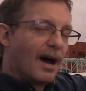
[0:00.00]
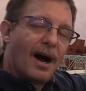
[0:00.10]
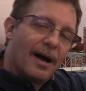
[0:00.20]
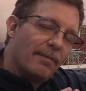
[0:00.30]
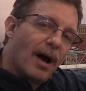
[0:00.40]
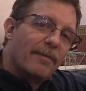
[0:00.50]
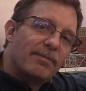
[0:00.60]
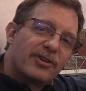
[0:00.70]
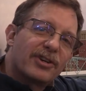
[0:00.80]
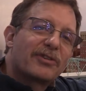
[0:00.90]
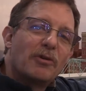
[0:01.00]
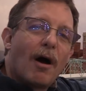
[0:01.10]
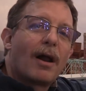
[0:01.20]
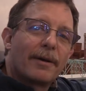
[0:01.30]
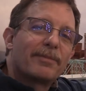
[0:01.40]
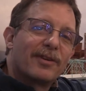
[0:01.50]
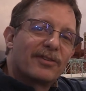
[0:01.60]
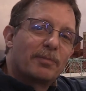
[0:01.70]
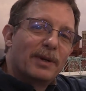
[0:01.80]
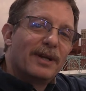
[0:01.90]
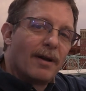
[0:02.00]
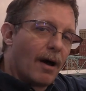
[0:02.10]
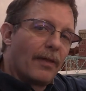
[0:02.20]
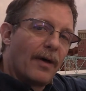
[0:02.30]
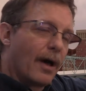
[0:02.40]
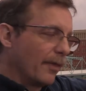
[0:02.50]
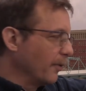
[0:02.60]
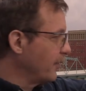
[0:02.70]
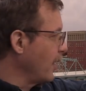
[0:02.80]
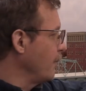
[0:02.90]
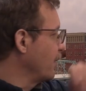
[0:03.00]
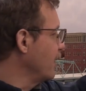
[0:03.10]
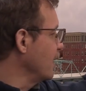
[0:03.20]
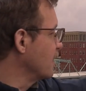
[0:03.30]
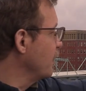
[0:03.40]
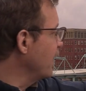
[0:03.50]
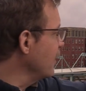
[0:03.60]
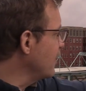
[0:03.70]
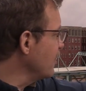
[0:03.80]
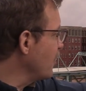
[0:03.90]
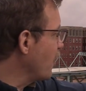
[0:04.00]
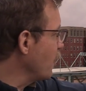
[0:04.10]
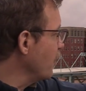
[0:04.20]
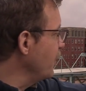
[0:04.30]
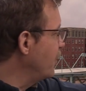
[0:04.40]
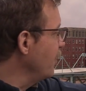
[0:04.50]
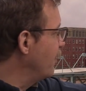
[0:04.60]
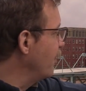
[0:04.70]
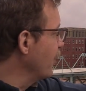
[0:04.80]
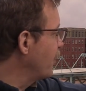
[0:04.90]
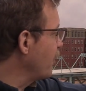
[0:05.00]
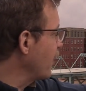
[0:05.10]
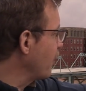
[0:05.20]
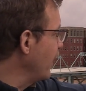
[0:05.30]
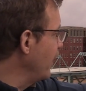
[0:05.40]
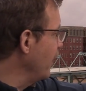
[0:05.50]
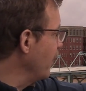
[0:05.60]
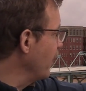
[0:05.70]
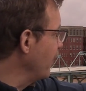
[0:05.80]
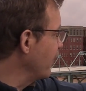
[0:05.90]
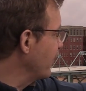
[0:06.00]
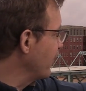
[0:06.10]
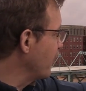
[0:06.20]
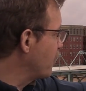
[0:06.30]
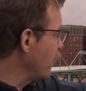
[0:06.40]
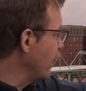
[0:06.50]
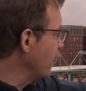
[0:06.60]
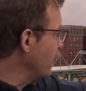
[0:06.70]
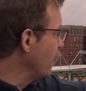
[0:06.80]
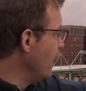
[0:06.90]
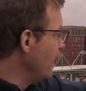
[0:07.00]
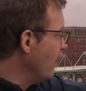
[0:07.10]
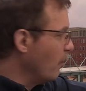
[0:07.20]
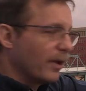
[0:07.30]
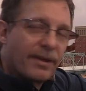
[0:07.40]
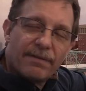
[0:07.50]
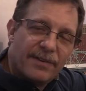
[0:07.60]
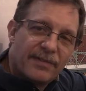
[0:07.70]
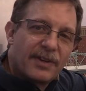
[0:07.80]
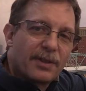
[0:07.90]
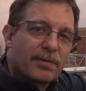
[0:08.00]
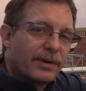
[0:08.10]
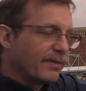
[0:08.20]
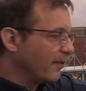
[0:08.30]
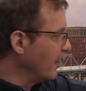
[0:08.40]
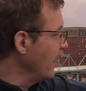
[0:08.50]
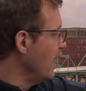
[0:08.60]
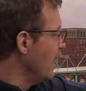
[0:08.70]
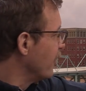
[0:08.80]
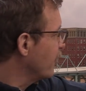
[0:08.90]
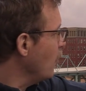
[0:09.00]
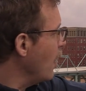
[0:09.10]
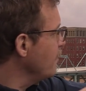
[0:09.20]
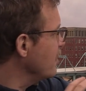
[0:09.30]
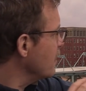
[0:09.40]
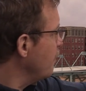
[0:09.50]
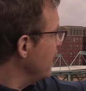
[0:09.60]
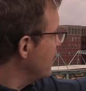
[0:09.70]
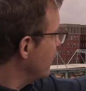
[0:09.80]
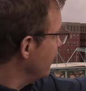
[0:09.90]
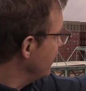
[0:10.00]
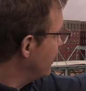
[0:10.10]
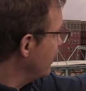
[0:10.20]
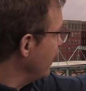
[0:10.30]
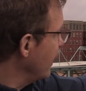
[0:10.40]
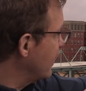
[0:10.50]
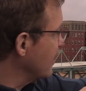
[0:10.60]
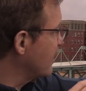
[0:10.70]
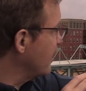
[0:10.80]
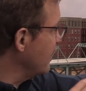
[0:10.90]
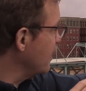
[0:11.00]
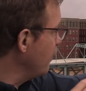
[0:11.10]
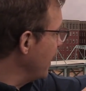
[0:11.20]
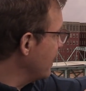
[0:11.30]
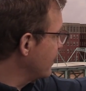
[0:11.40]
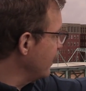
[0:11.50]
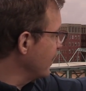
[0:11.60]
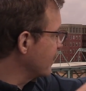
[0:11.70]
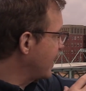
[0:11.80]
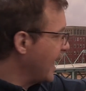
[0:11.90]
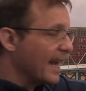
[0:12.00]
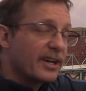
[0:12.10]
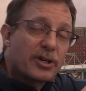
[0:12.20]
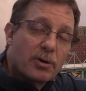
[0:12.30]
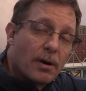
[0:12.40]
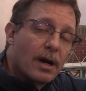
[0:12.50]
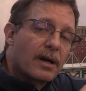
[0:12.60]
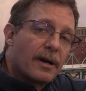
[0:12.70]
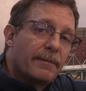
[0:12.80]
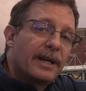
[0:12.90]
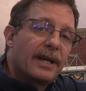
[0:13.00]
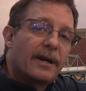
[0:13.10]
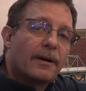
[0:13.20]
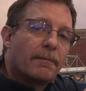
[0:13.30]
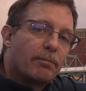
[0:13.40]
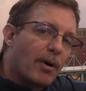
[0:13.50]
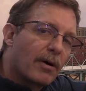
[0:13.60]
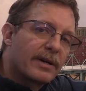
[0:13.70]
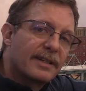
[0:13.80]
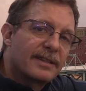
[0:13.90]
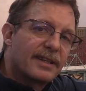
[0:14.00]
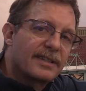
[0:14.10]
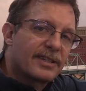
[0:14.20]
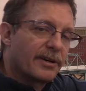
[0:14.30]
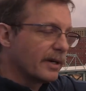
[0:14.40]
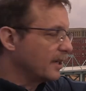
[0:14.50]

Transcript: I'm just not up to speed on those type of things. But this is a 32-foot truck right here, and this is a trailer with a 53-foot. So I'm just basically seeing, does this make sense? Can a truck come in here and park into this area?